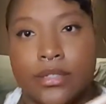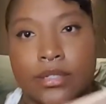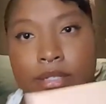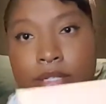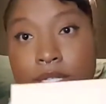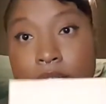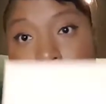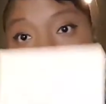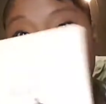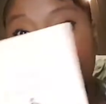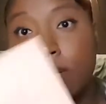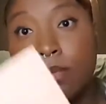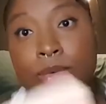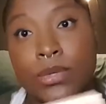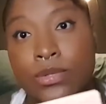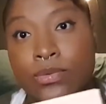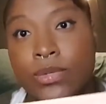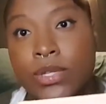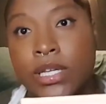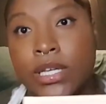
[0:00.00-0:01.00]
It
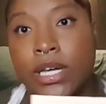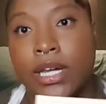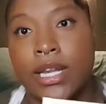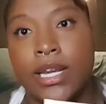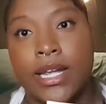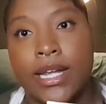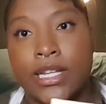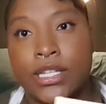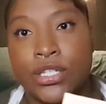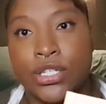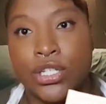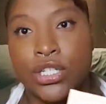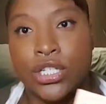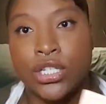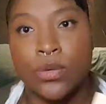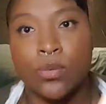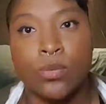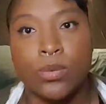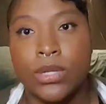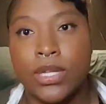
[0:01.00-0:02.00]
was really good. It's just
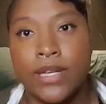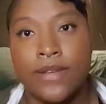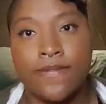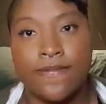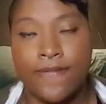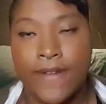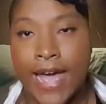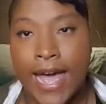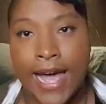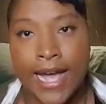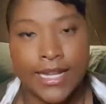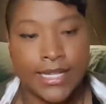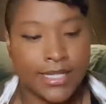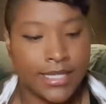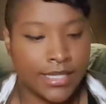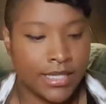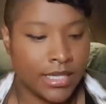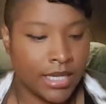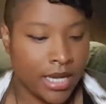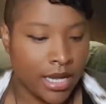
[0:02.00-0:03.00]
a really
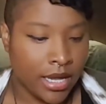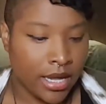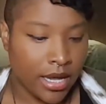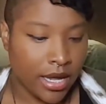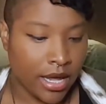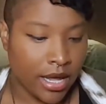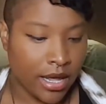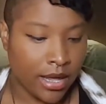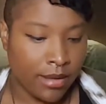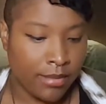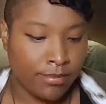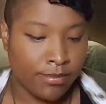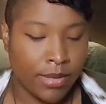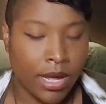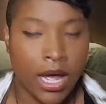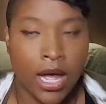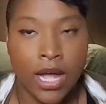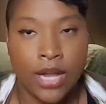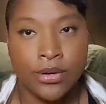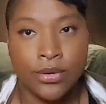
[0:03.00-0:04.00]
fast
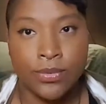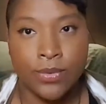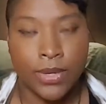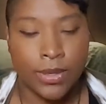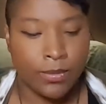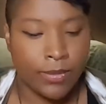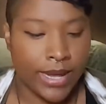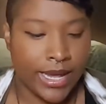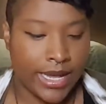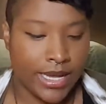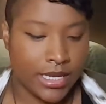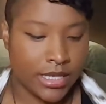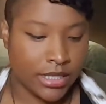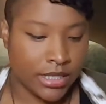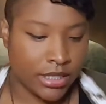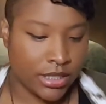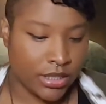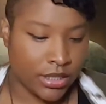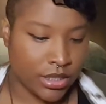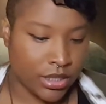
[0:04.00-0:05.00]
101
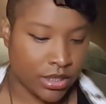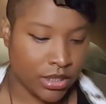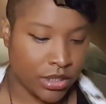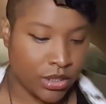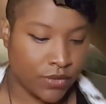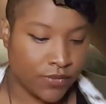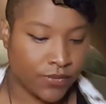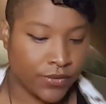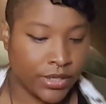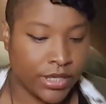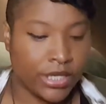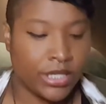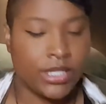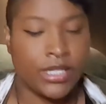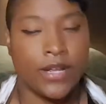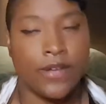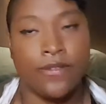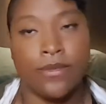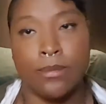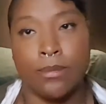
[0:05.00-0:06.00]
ways to free
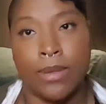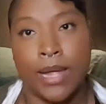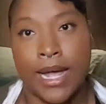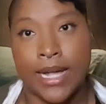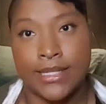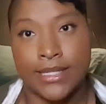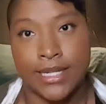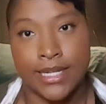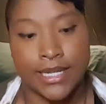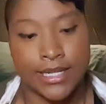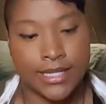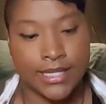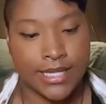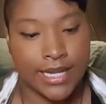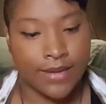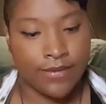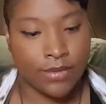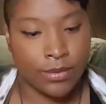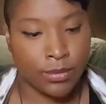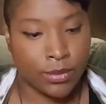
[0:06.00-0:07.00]
yourself from plastic and
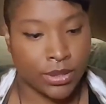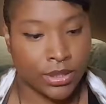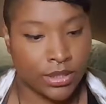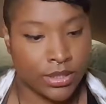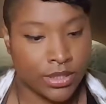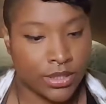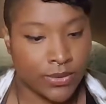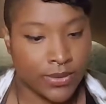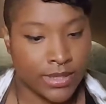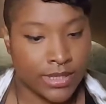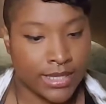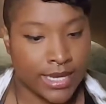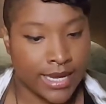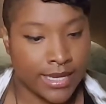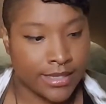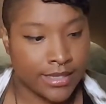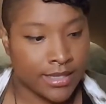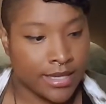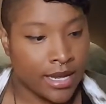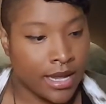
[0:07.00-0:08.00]
save the world, so it
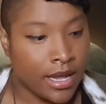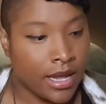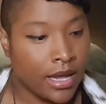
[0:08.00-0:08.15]
says.